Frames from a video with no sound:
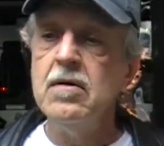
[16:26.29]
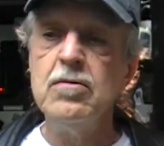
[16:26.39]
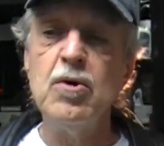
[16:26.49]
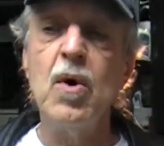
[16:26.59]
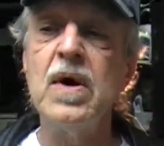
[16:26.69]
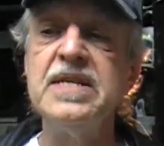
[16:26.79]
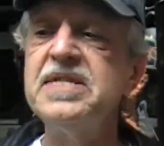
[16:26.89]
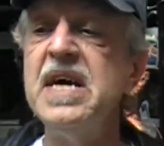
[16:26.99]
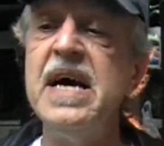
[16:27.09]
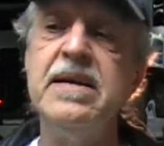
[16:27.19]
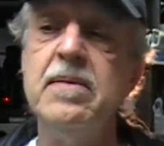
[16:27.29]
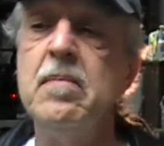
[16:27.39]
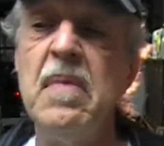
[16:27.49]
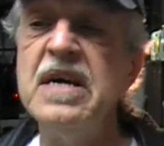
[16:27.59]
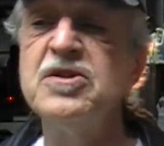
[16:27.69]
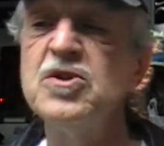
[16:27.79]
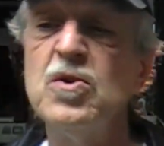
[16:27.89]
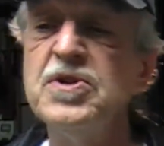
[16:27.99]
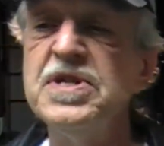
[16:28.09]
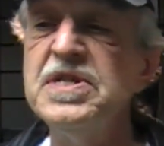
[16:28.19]
Laura said, My
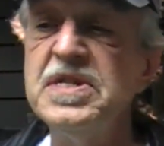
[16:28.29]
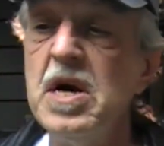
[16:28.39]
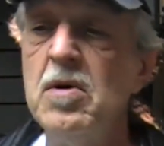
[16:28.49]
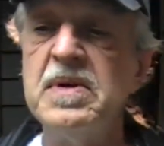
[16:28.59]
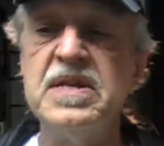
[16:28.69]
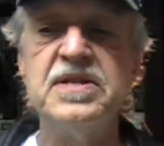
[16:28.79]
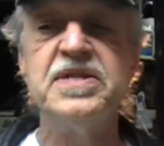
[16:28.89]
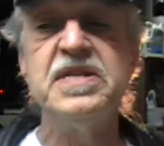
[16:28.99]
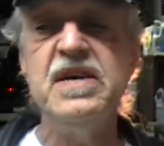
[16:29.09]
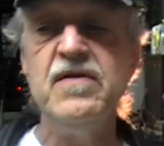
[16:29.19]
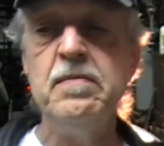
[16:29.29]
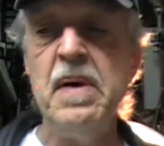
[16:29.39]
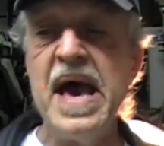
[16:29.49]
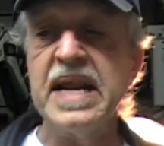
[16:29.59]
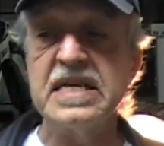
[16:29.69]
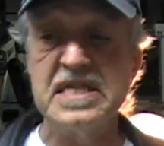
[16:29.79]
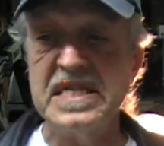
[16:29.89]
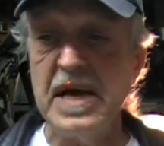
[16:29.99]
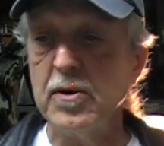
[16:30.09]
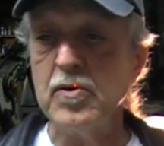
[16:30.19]
sources tell me that Stephen Paddock
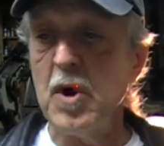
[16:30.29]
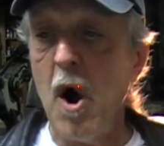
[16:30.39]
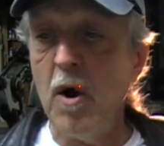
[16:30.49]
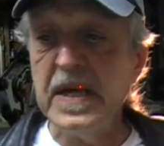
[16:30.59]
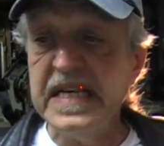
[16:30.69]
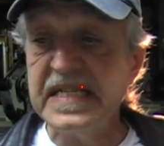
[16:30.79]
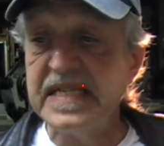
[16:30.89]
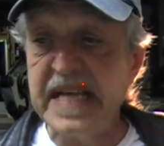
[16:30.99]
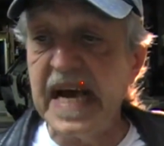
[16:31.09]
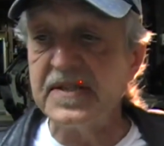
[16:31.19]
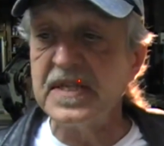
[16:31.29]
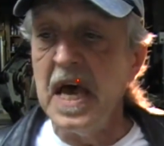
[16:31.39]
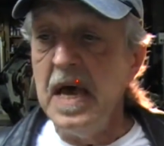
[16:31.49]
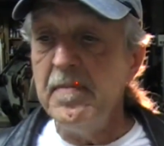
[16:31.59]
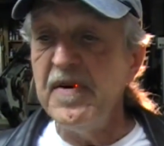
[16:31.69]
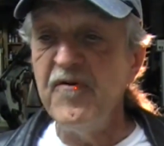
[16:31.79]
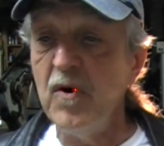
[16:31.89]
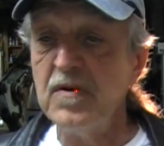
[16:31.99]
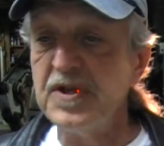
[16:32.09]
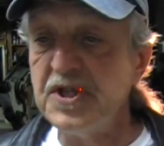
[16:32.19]
settled all his debts
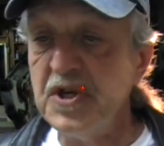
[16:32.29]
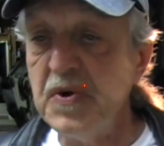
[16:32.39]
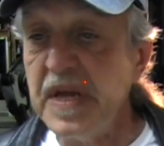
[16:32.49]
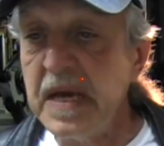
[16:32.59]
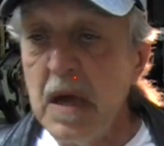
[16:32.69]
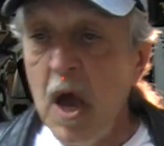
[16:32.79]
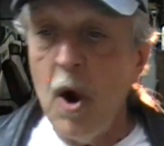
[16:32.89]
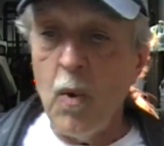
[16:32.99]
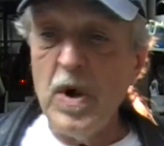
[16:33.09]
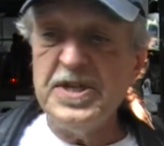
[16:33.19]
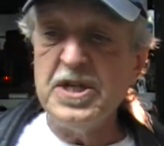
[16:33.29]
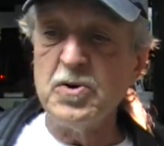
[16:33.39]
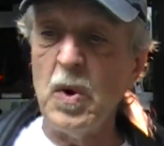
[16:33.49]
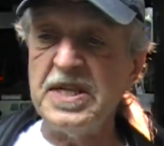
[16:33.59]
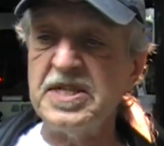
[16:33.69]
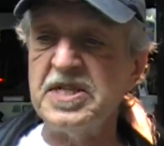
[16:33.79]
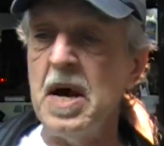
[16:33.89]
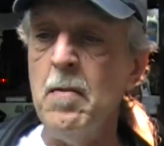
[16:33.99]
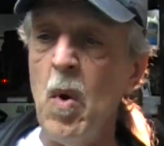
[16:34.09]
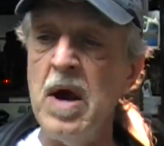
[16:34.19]
before the shooting, which is what
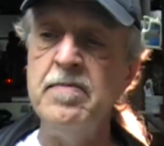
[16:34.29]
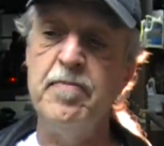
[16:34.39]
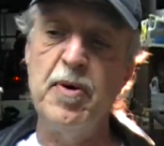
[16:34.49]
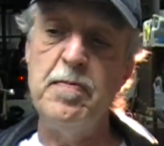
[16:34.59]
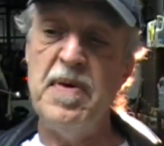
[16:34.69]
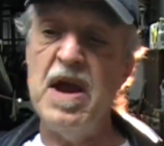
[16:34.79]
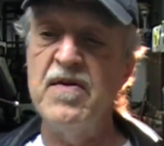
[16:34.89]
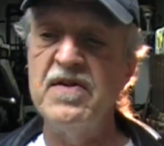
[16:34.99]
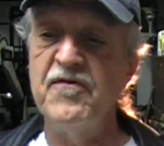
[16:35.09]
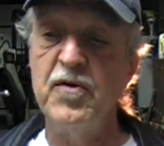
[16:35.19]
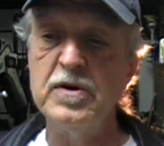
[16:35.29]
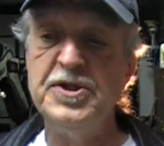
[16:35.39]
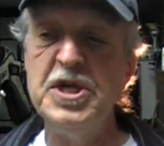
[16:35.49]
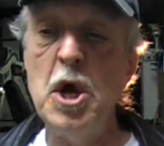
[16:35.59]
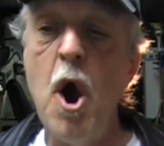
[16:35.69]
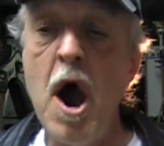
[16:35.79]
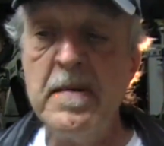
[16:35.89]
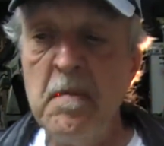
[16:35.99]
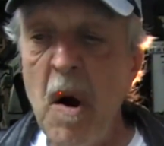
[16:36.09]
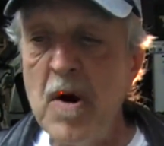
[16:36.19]
someone preparing for
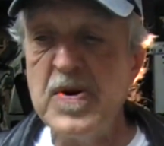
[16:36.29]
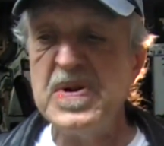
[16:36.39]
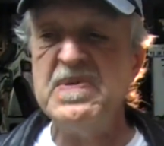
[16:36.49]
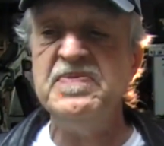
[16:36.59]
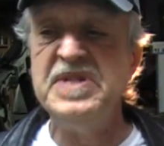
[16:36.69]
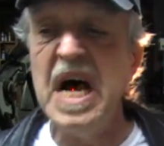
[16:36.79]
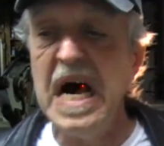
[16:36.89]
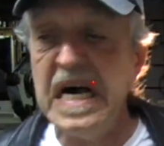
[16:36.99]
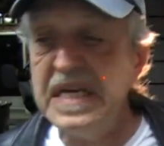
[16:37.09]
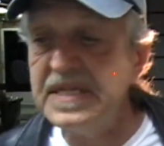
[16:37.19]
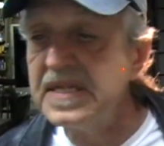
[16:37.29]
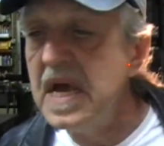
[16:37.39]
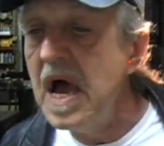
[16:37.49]
jihad martyrdom does.